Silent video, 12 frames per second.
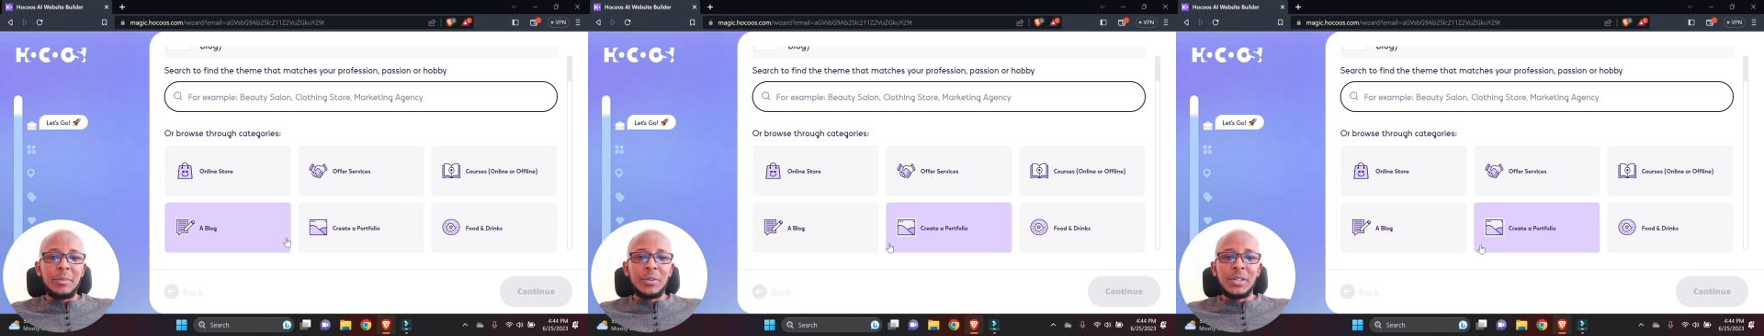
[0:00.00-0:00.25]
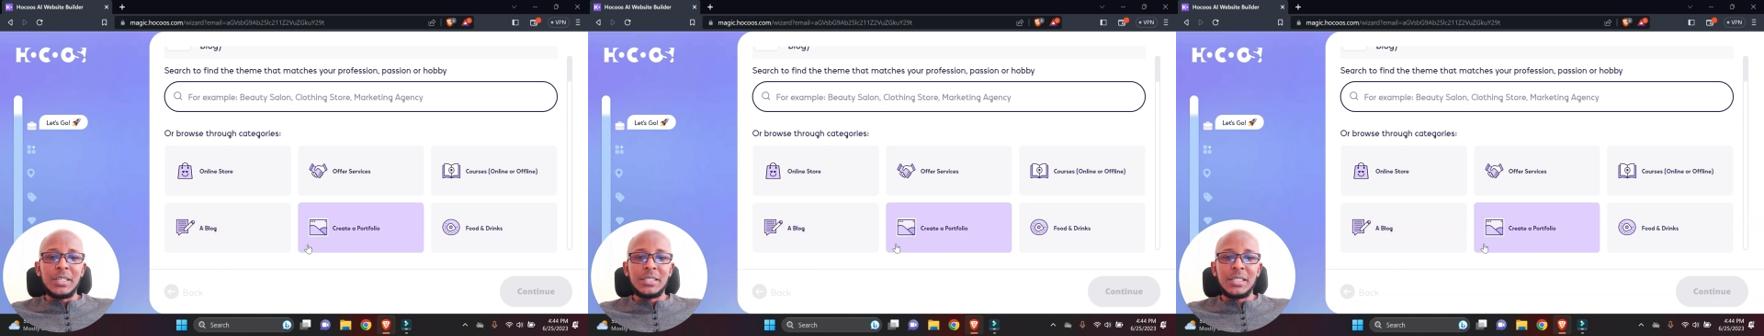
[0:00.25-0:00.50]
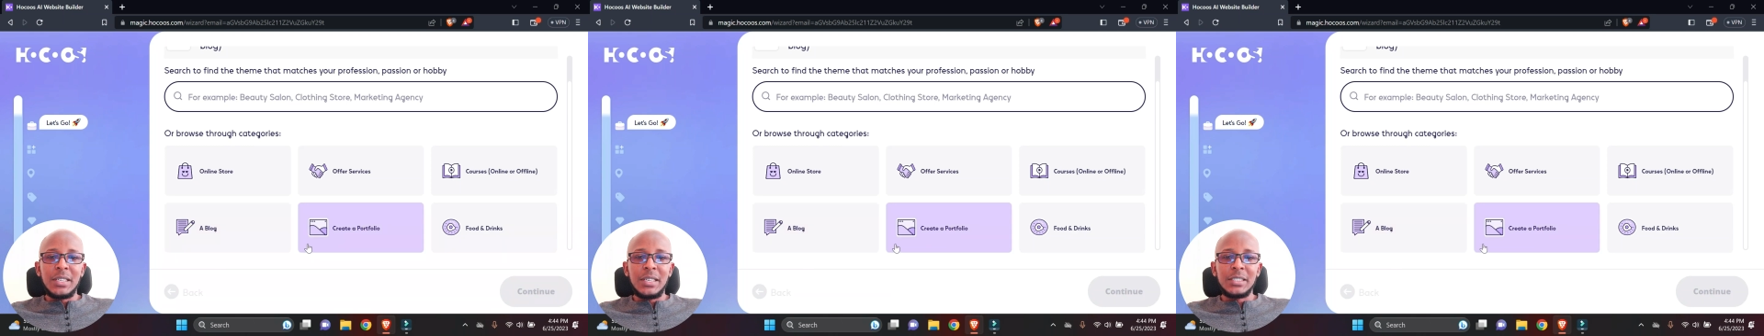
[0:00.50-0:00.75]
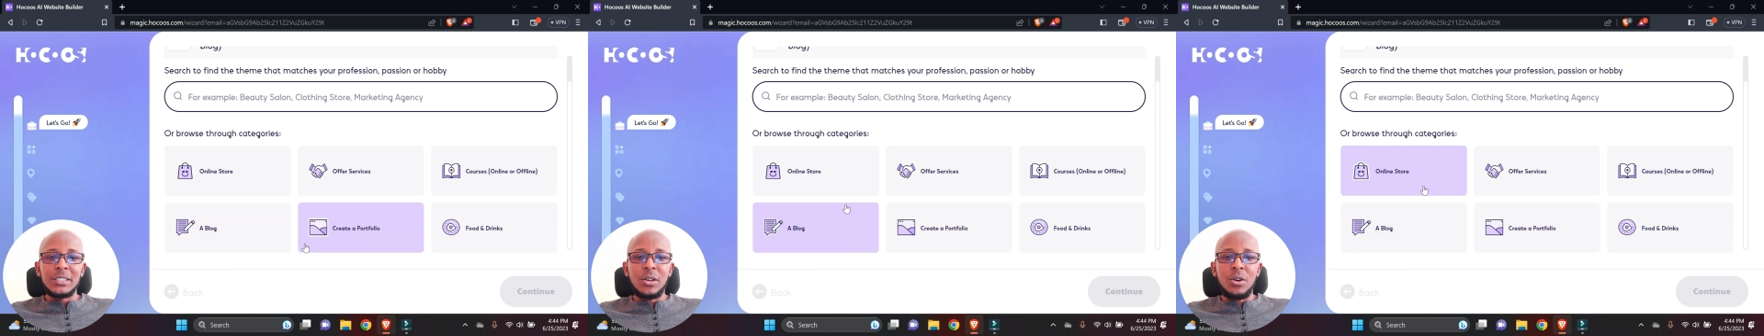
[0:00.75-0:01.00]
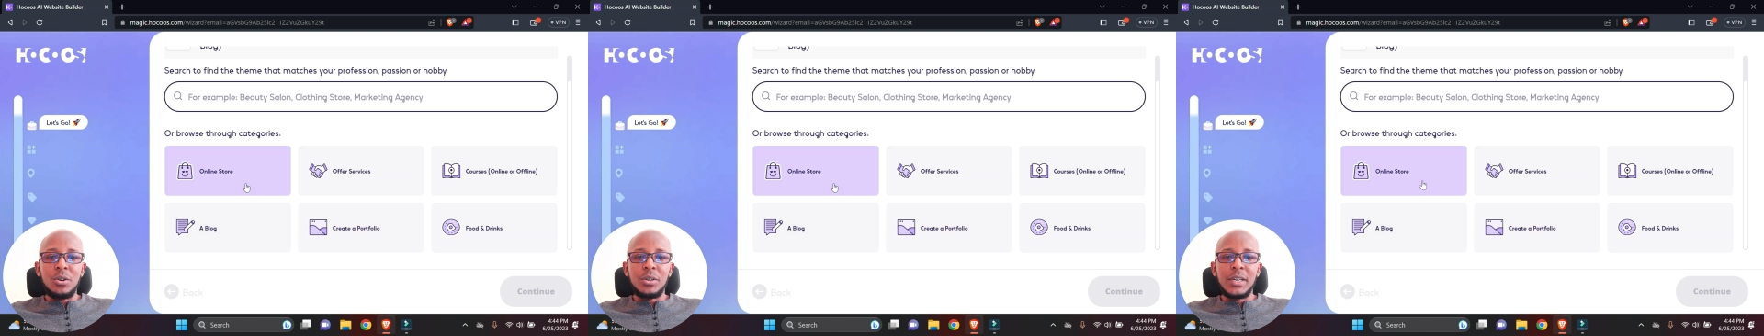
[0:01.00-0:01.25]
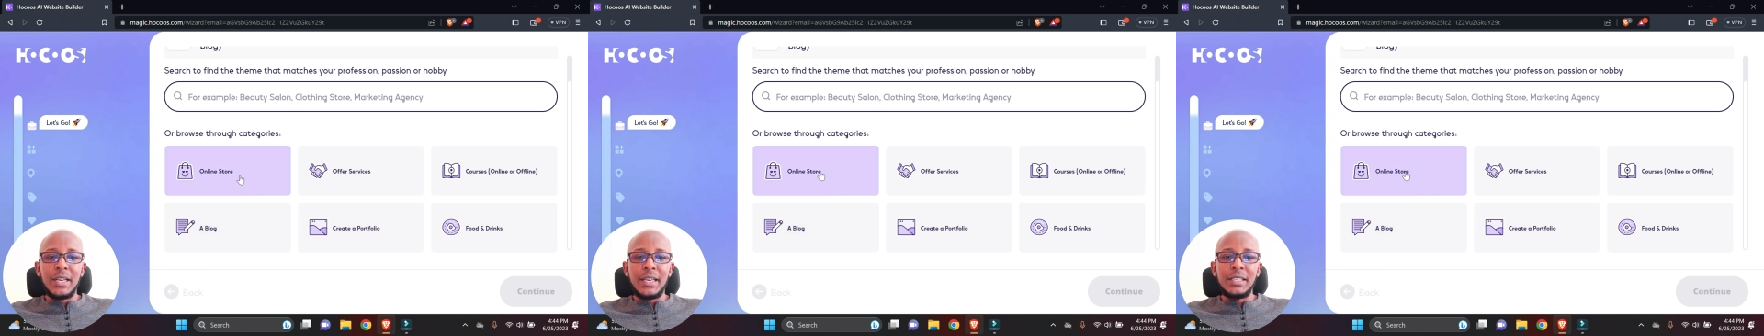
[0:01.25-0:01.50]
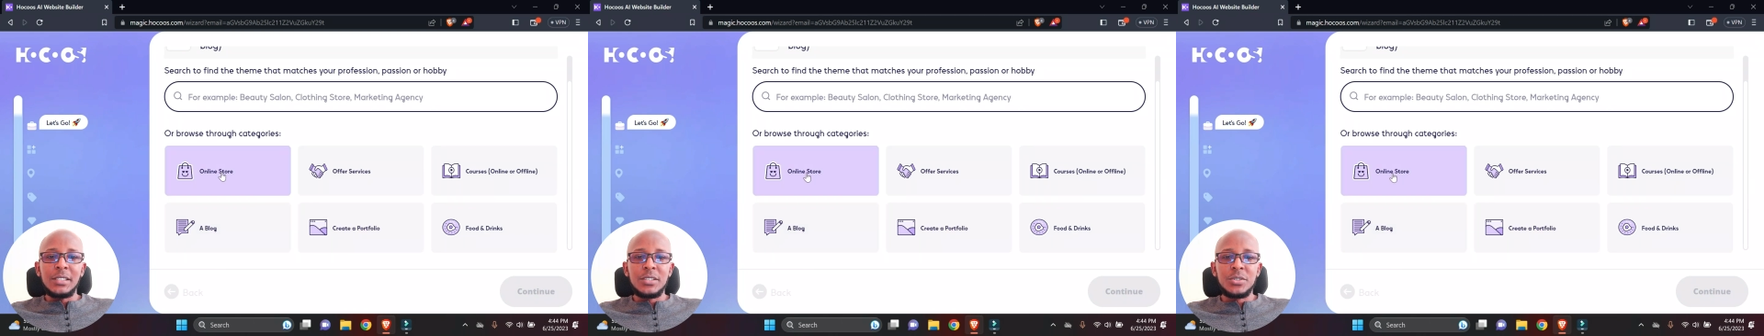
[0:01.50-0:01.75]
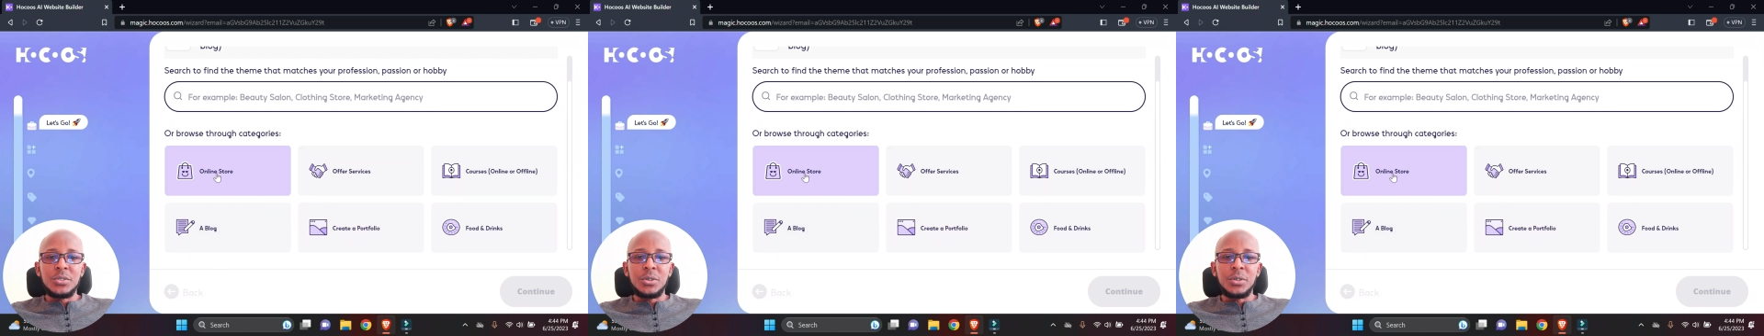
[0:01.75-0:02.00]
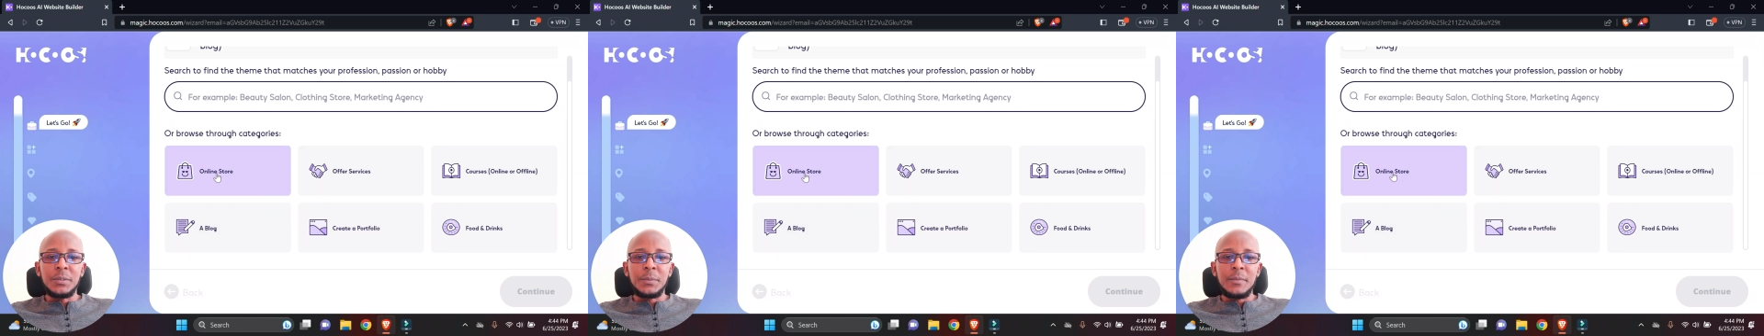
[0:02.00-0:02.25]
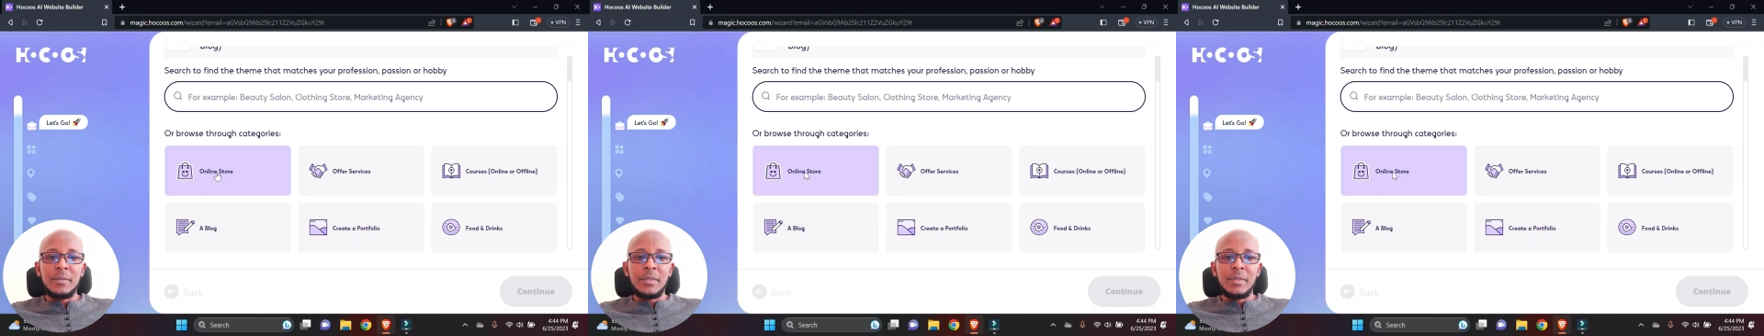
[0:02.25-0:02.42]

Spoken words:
I'm going to select online store.